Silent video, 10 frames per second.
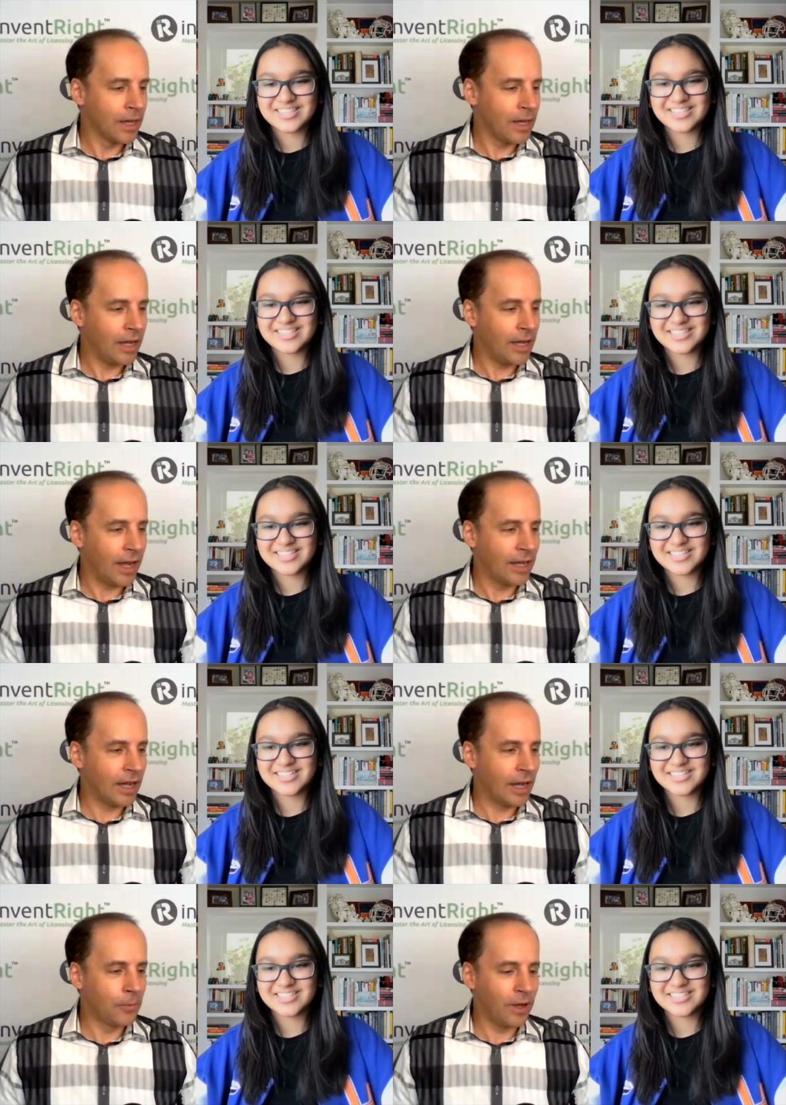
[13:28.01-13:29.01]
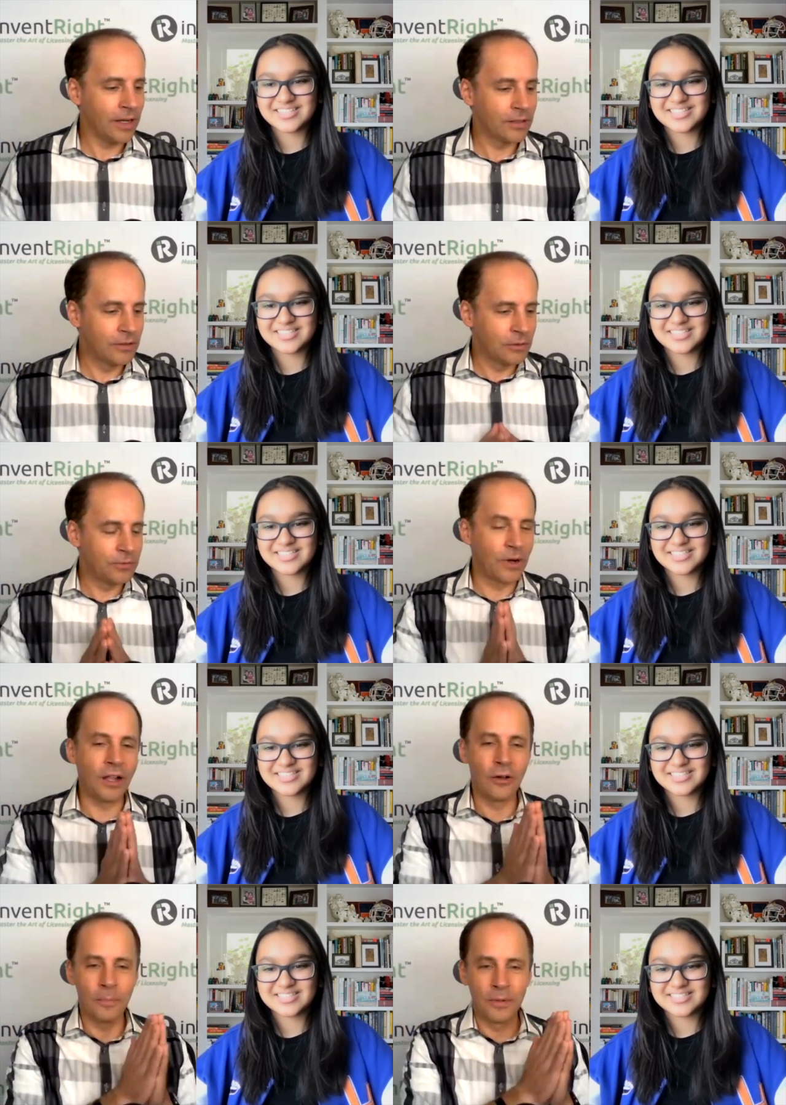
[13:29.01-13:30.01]
Speaker 1: I, I, I want to do
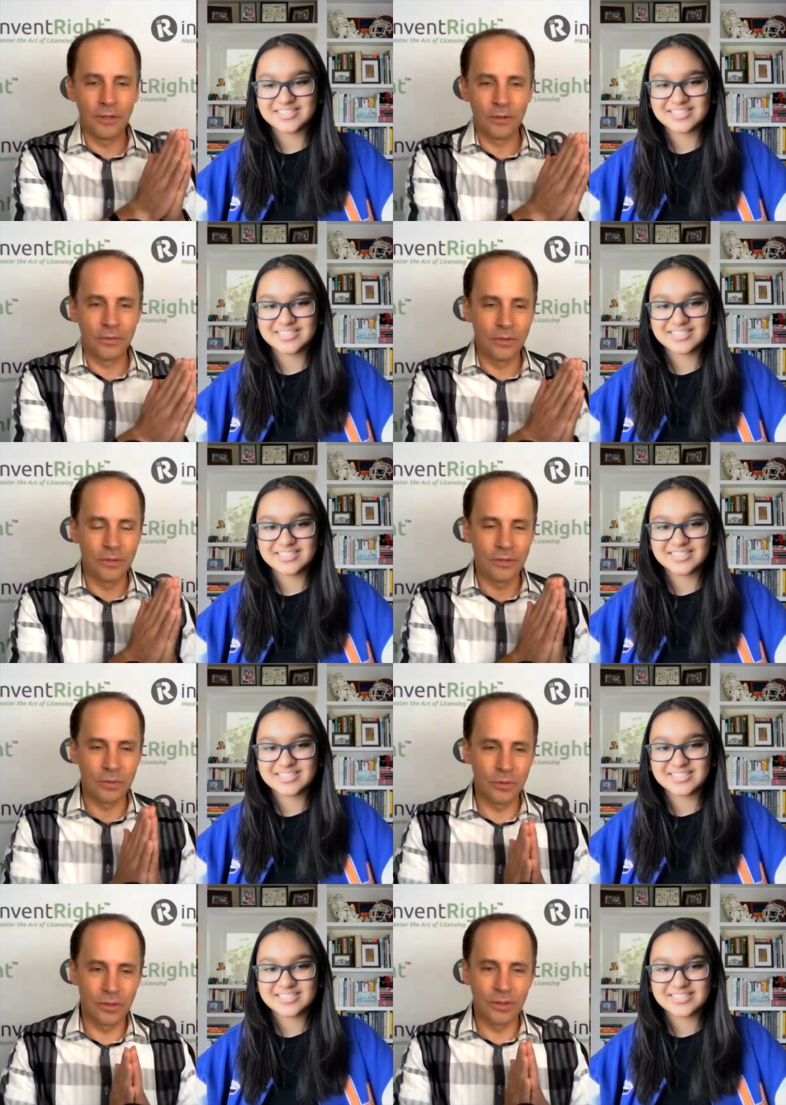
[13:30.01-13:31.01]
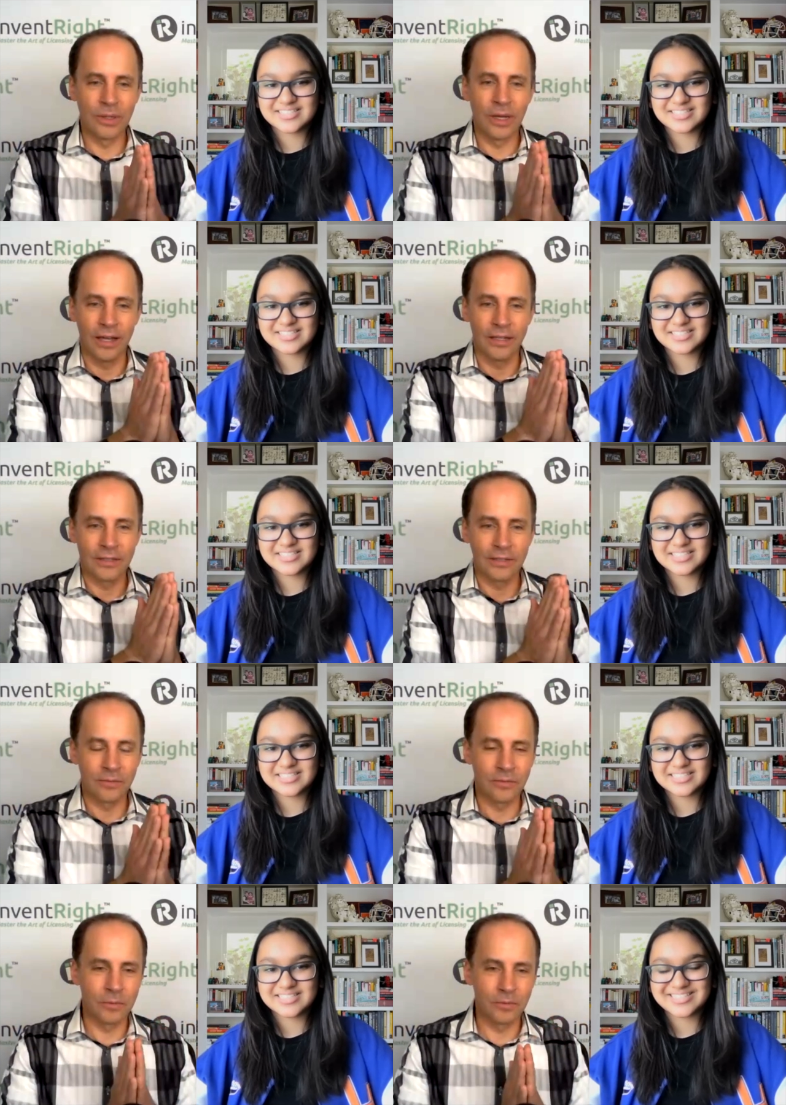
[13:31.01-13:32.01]
follow-up interviews with you guys,
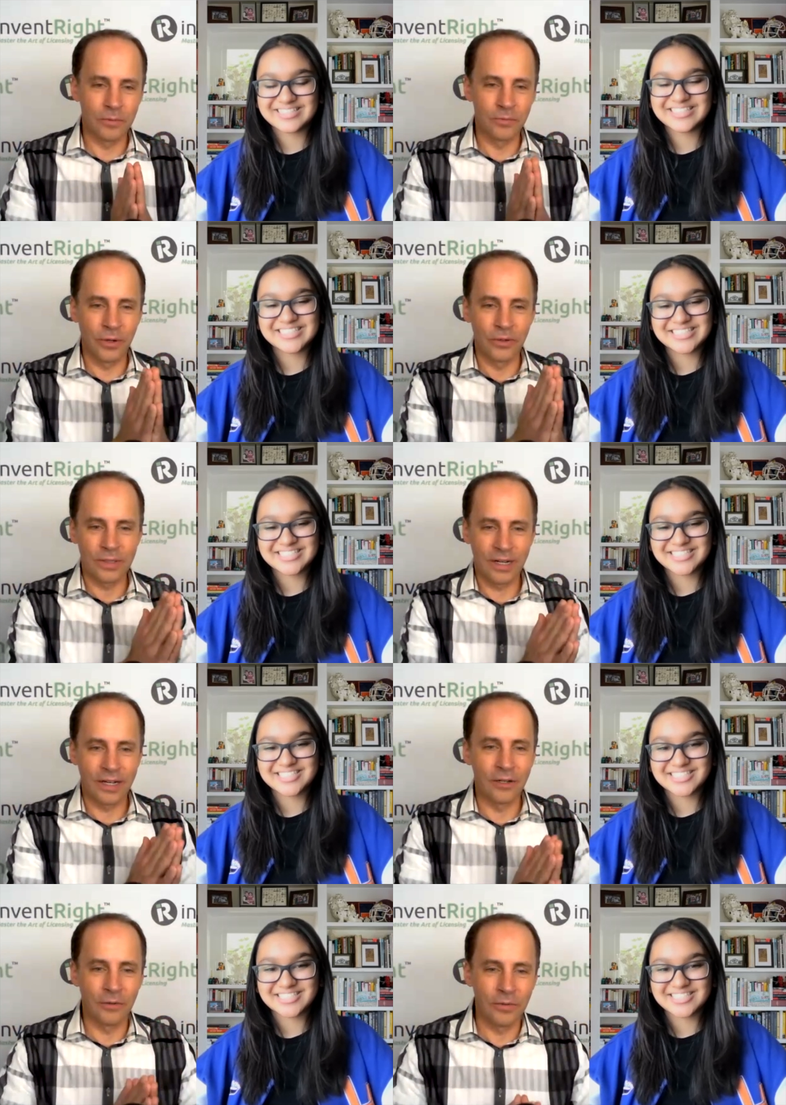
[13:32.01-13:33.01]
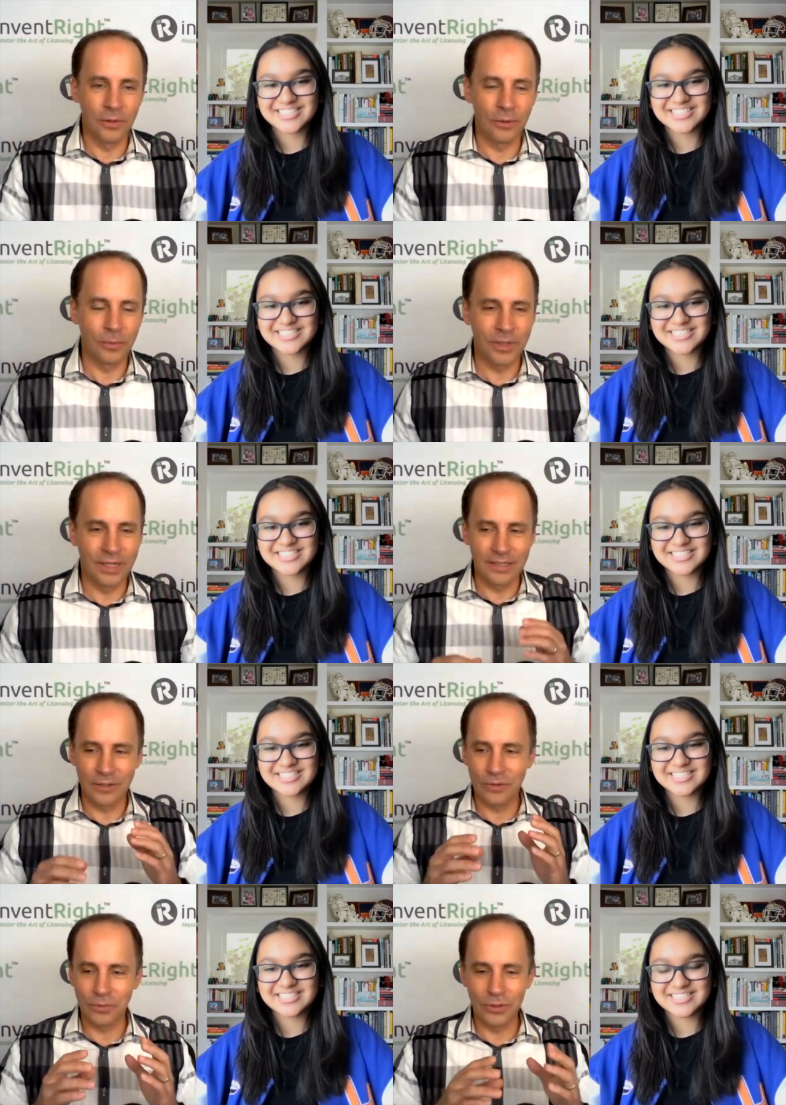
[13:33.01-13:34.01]
the, the folks that I interview, because
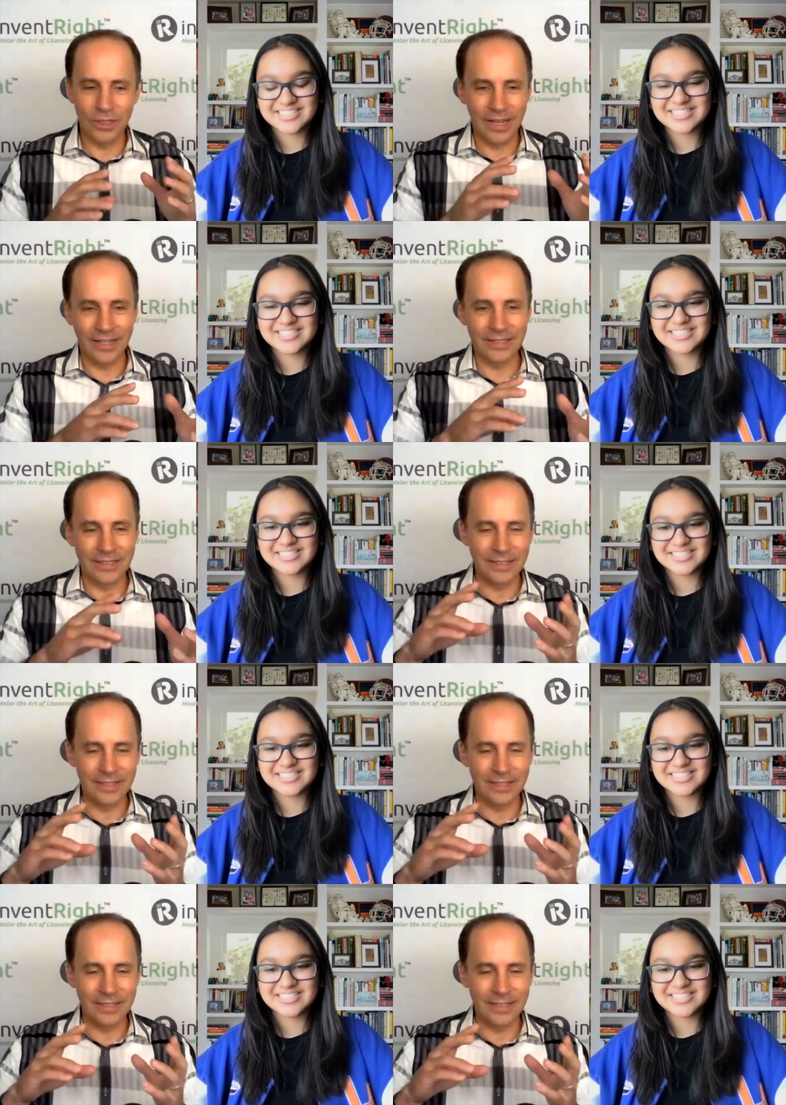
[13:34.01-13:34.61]
it's really nice to